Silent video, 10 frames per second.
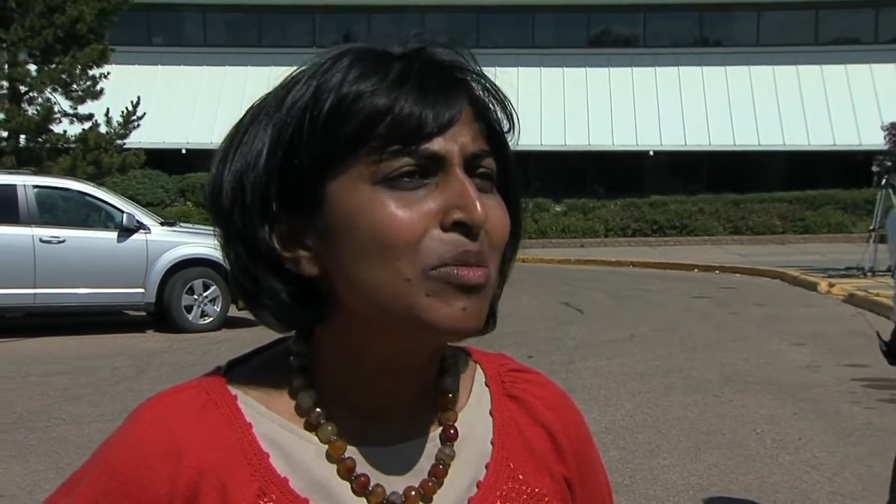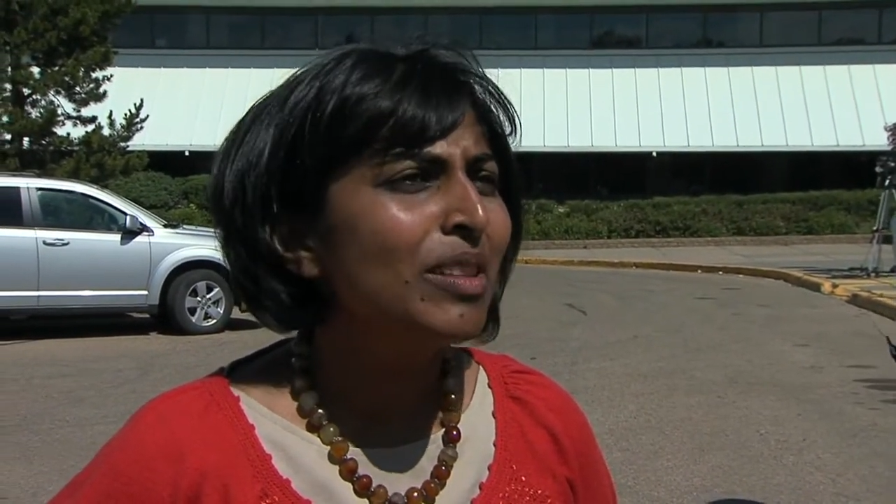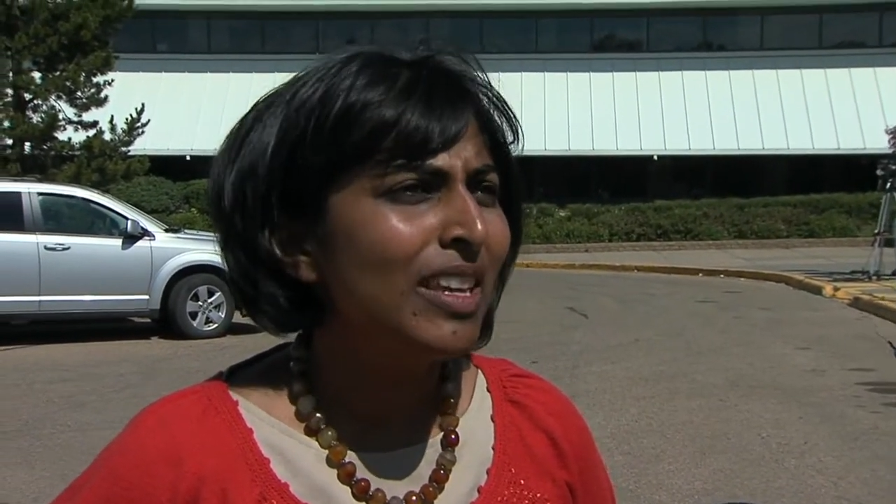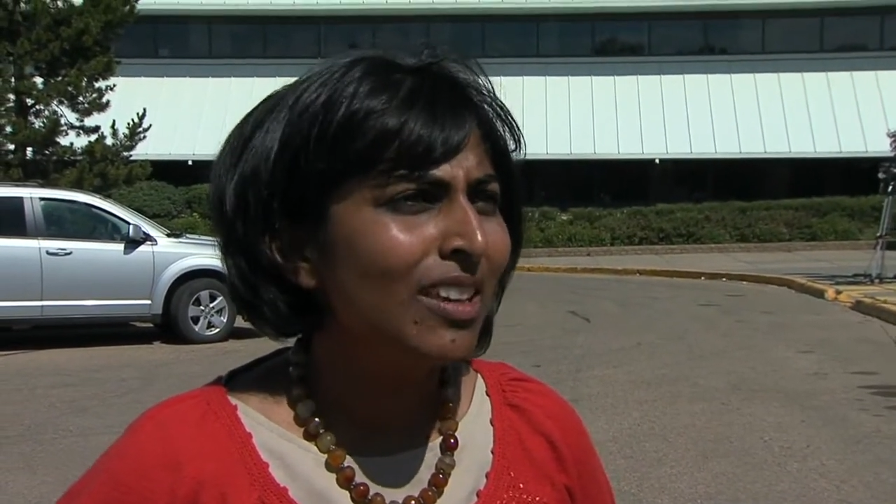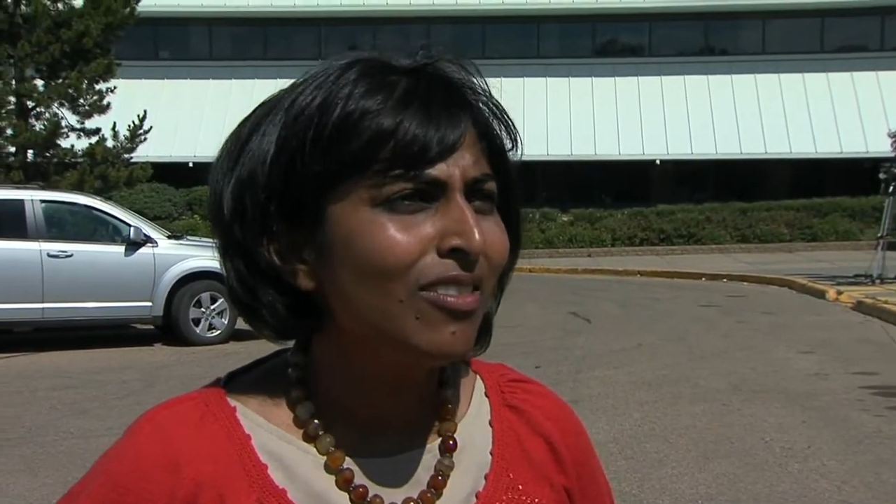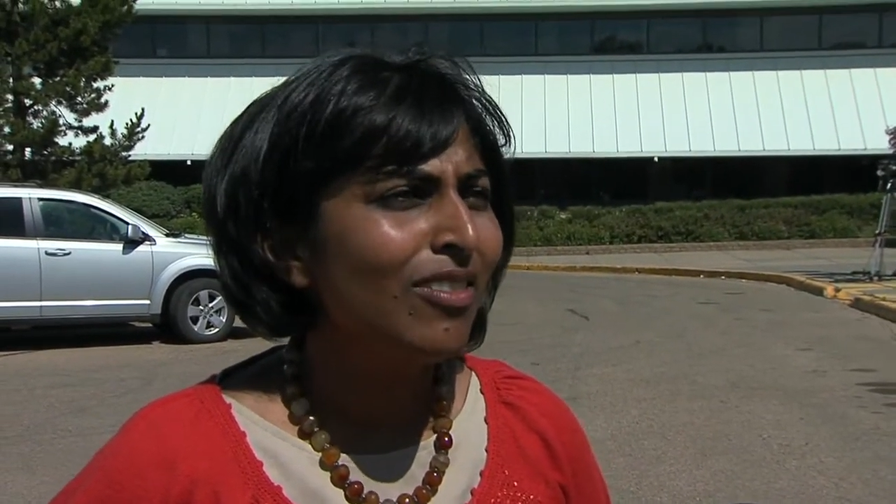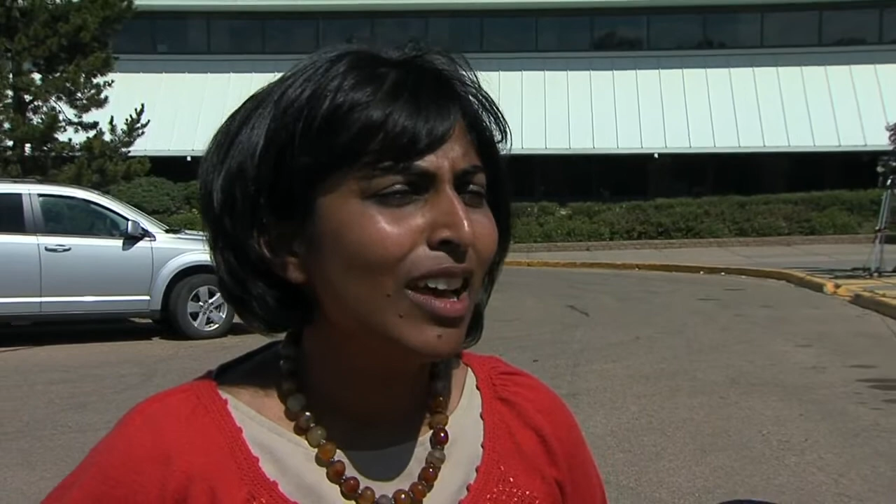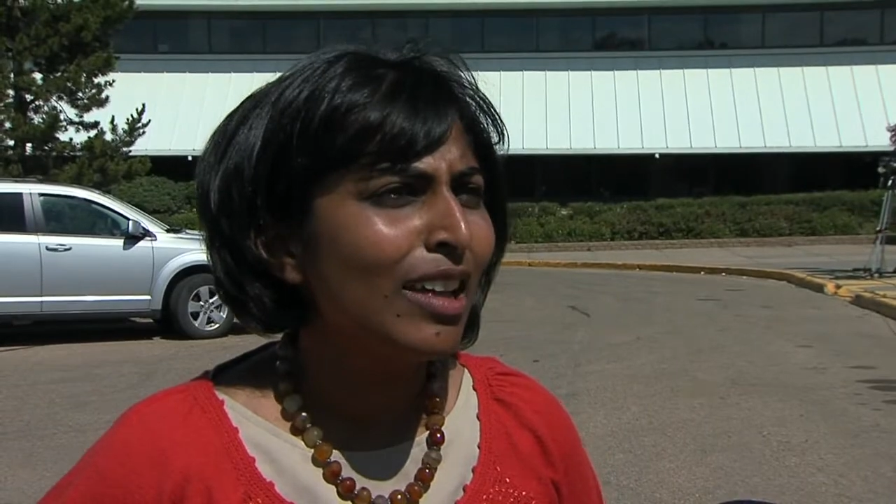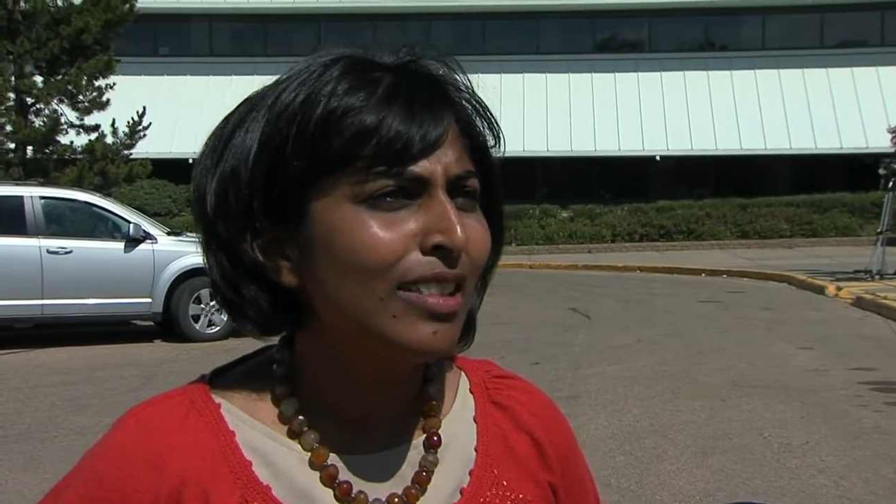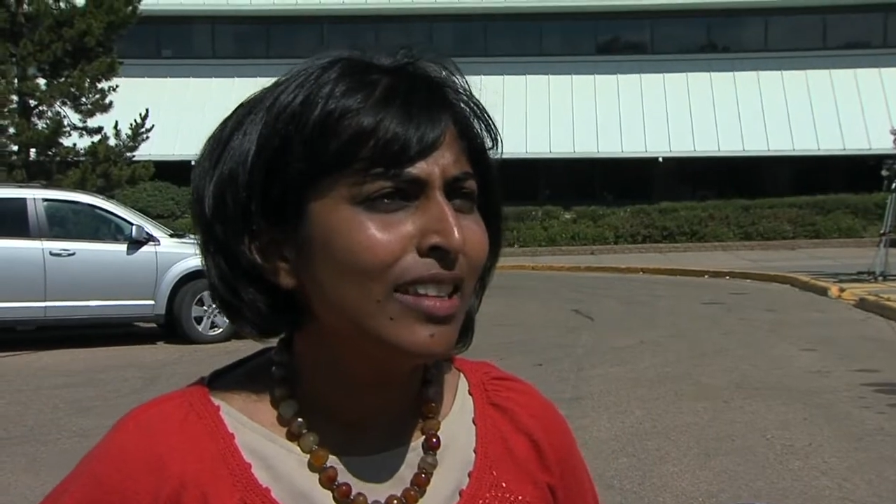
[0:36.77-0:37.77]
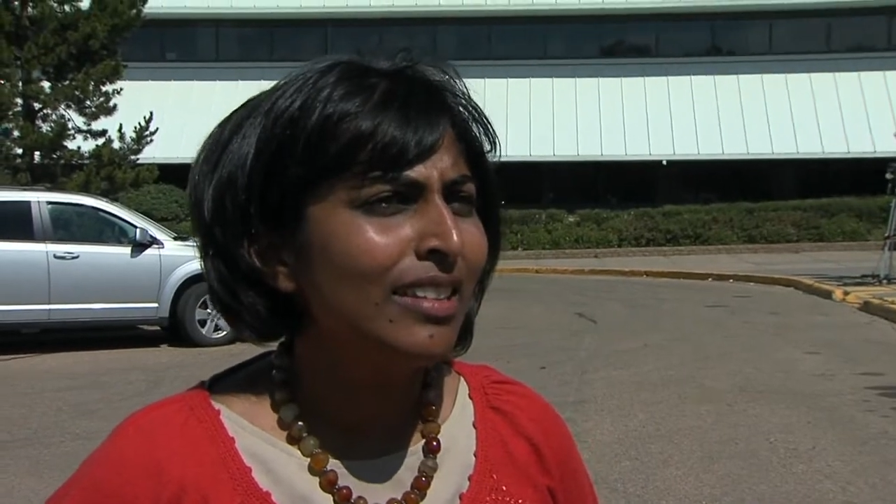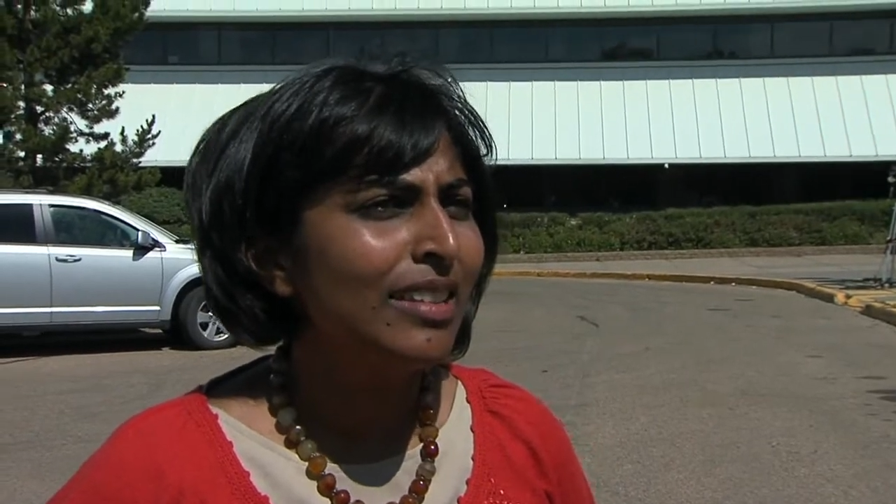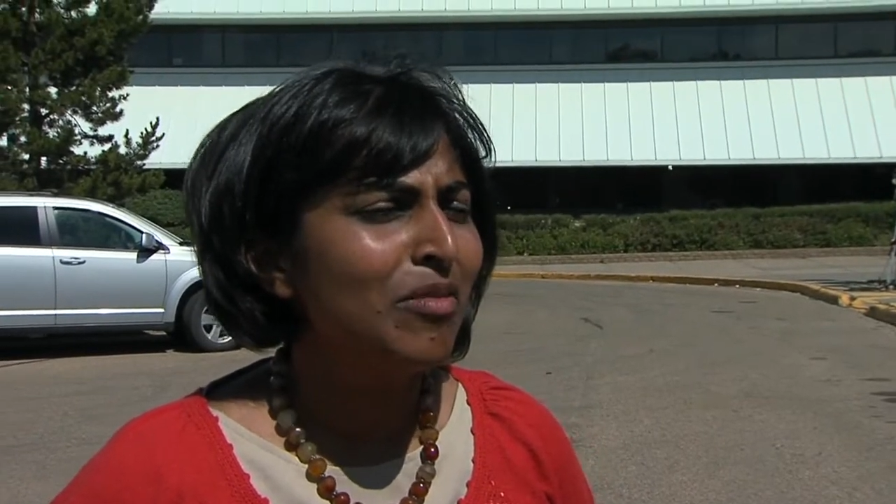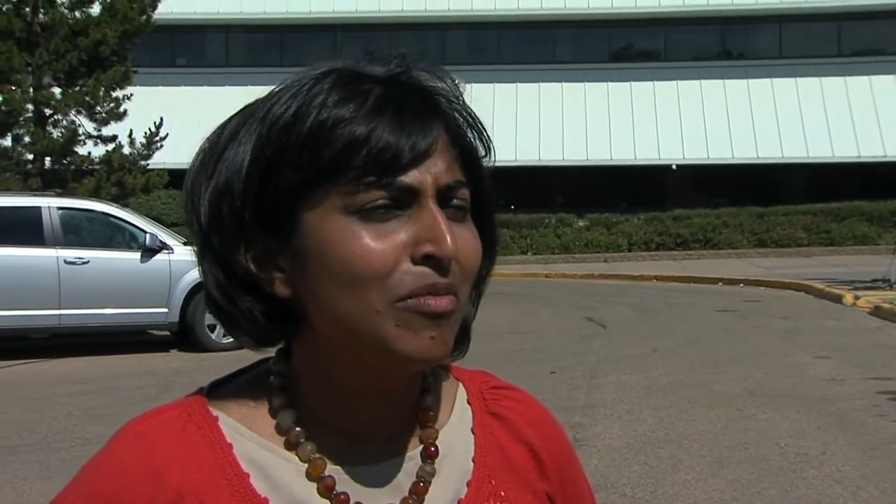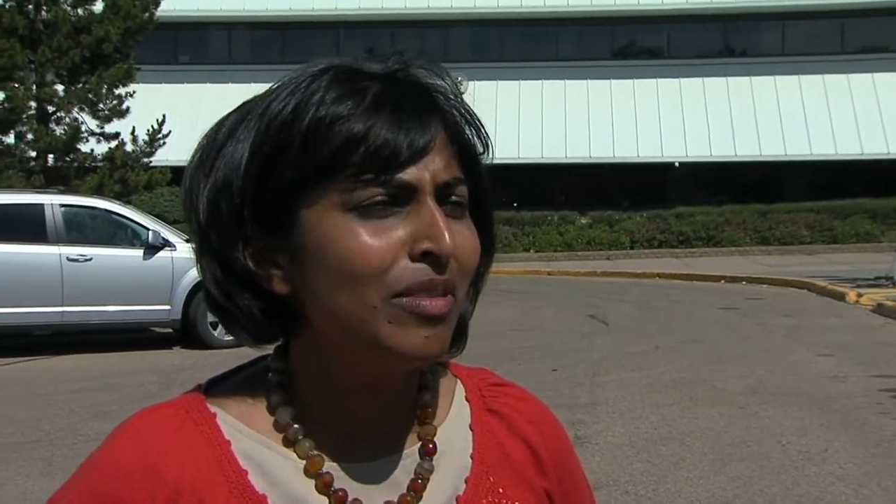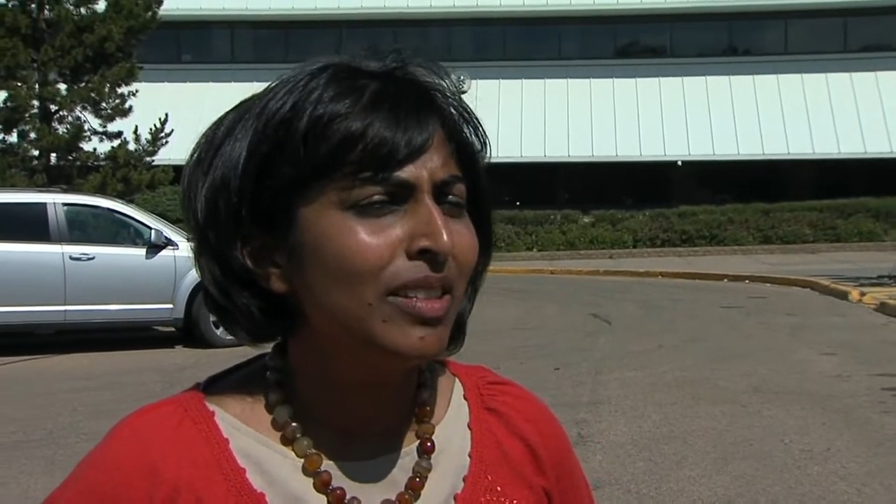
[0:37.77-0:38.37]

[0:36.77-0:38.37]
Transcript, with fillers: believe uh, the, the,